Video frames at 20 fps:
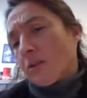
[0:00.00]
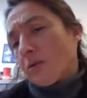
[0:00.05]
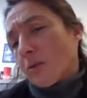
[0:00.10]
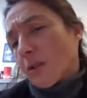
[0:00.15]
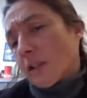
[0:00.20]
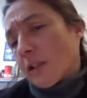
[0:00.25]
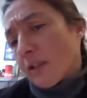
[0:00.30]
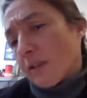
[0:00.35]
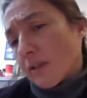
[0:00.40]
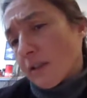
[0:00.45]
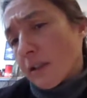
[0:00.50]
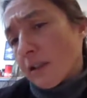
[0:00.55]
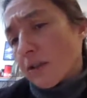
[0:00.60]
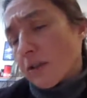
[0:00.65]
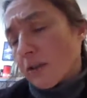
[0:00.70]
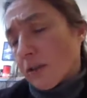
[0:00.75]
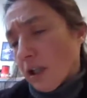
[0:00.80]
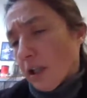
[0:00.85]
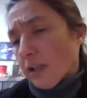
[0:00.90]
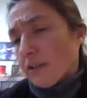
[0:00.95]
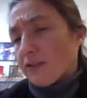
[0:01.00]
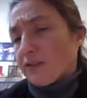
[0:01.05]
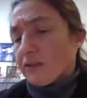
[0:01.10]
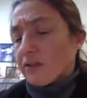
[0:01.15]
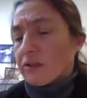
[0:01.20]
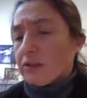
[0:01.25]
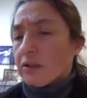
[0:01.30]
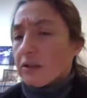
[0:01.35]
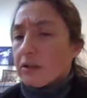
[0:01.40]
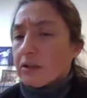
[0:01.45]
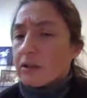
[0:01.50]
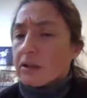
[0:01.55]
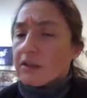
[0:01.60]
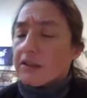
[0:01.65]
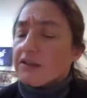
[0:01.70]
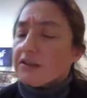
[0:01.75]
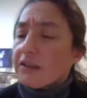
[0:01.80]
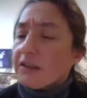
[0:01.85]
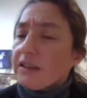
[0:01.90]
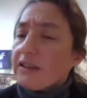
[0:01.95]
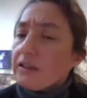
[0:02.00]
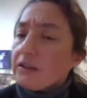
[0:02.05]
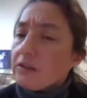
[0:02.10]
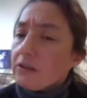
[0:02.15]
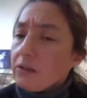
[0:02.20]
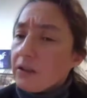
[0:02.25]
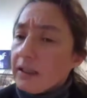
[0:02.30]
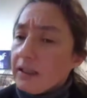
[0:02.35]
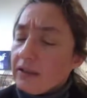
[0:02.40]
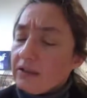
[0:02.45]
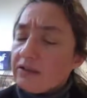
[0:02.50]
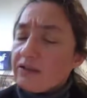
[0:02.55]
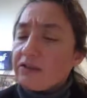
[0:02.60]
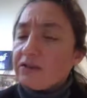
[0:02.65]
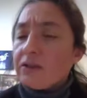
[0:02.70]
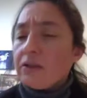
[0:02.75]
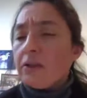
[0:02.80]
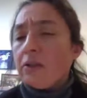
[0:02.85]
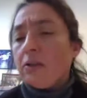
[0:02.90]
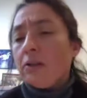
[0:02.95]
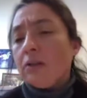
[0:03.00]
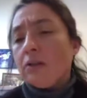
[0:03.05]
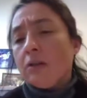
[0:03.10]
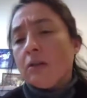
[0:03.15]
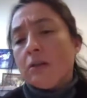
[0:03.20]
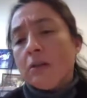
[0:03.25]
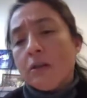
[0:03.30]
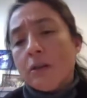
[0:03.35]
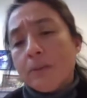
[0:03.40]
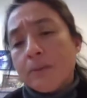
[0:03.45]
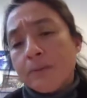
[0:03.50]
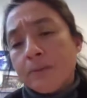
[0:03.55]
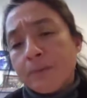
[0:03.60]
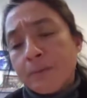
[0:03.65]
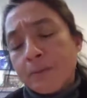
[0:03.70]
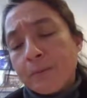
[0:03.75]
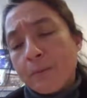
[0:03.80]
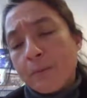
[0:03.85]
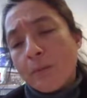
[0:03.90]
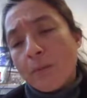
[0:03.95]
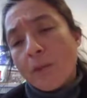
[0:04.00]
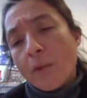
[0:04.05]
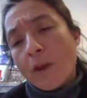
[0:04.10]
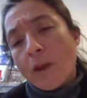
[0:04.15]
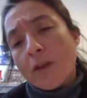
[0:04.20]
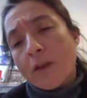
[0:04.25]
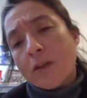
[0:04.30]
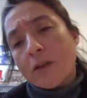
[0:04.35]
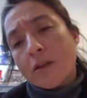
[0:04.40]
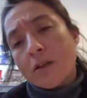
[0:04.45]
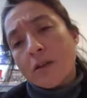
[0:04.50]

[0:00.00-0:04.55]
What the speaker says: we can recognize the crystalline grains in